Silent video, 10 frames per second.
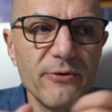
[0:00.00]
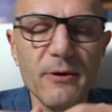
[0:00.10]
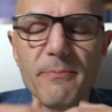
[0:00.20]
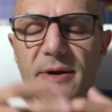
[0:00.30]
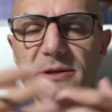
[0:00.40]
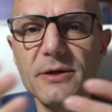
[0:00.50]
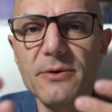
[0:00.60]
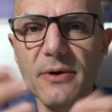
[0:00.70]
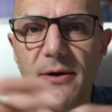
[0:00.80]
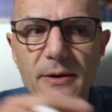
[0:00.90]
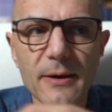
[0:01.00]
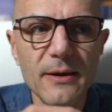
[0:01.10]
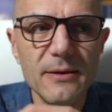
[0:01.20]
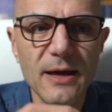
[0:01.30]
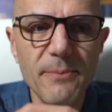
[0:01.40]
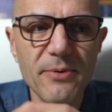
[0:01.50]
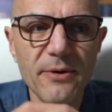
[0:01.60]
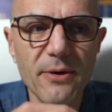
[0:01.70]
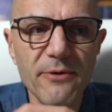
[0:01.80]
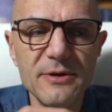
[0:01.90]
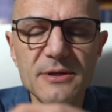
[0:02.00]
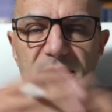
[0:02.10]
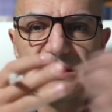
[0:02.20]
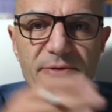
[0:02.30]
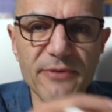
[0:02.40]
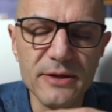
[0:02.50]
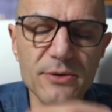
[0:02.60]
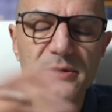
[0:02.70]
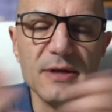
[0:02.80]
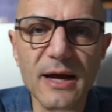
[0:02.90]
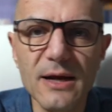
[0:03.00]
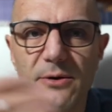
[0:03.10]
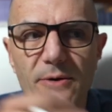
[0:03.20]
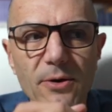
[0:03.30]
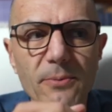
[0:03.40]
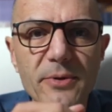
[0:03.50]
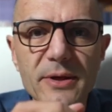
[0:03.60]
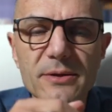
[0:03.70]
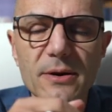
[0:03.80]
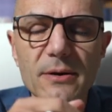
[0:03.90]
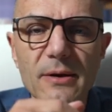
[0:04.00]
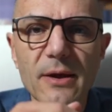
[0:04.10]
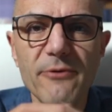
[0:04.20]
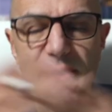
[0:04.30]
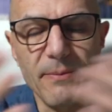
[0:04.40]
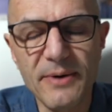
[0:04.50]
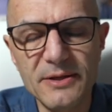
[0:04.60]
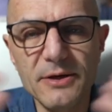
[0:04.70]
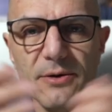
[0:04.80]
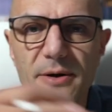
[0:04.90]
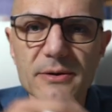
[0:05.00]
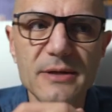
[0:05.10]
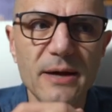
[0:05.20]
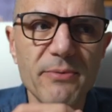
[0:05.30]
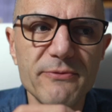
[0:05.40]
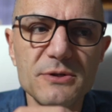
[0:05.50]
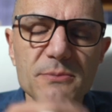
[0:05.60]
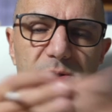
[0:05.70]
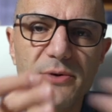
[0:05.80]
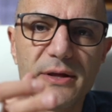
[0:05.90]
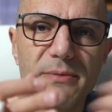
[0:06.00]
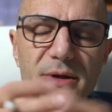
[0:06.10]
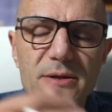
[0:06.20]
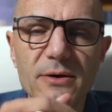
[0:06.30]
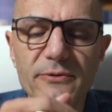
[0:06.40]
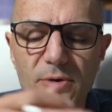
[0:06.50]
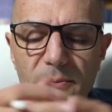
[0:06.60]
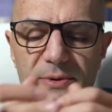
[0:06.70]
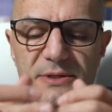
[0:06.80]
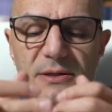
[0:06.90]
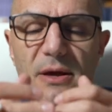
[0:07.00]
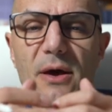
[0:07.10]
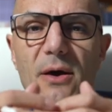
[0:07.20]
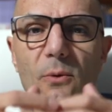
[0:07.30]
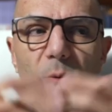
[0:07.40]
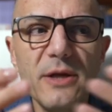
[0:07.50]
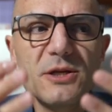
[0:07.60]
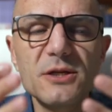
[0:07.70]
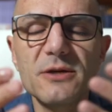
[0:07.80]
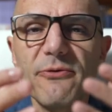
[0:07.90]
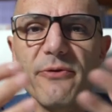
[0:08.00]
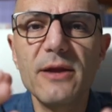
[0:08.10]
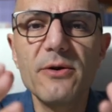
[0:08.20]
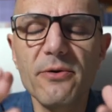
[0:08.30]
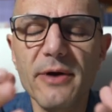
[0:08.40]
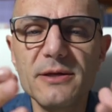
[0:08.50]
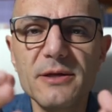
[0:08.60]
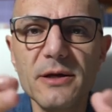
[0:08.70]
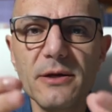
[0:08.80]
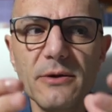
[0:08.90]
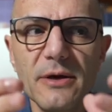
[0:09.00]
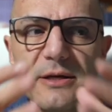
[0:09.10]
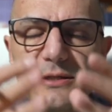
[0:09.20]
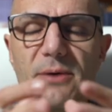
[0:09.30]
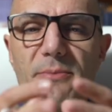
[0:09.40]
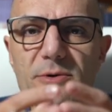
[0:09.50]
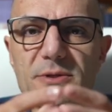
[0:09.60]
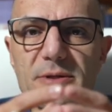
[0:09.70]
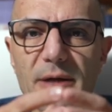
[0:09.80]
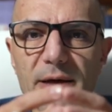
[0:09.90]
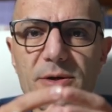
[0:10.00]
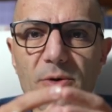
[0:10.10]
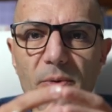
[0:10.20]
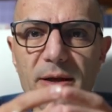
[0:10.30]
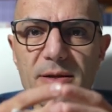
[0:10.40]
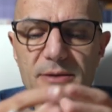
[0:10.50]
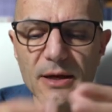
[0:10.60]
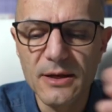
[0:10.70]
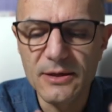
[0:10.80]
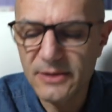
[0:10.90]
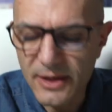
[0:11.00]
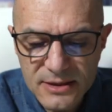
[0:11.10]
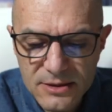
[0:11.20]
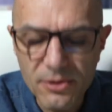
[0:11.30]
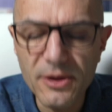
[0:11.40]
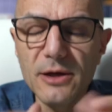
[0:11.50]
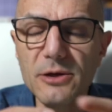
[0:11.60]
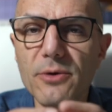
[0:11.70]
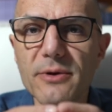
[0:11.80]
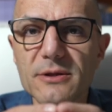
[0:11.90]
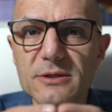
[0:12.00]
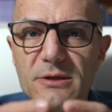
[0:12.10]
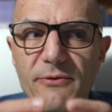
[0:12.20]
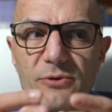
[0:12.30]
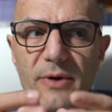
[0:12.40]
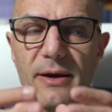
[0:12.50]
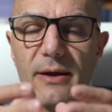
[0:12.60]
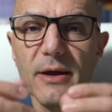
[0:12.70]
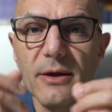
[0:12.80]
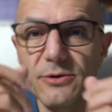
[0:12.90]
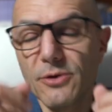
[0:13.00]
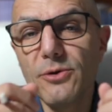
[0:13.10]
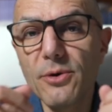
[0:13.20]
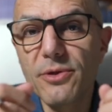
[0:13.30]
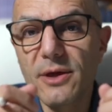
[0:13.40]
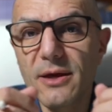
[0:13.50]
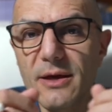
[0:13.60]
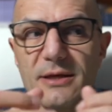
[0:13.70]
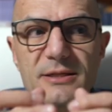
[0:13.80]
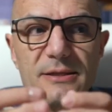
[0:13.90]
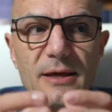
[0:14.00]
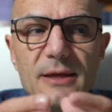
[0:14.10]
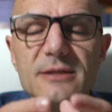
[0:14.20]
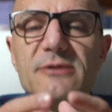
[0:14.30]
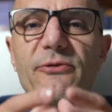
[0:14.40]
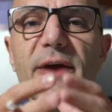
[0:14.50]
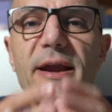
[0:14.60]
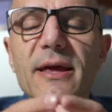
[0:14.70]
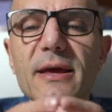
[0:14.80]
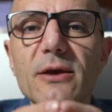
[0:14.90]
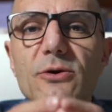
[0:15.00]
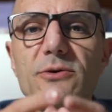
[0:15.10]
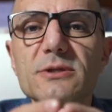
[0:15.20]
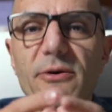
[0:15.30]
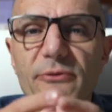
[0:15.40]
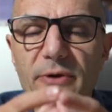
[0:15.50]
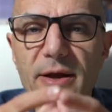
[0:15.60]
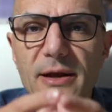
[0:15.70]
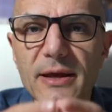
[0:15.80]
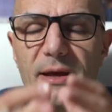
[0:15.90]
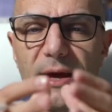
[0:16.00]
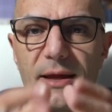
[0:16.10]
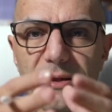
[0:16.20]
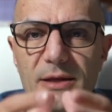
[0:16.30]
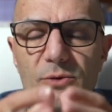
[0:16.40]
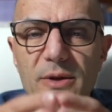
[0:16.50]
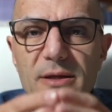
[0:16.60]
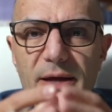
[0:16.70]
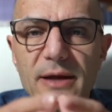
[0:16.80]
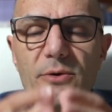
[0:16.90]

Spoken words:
for a particular type of adhesive, very ductile or brittle, for a particular type of substrate, metal or composite, which failure criterion is the most adequate. There is nothing new in the software. The new thing is it's very user-friendly and it will tell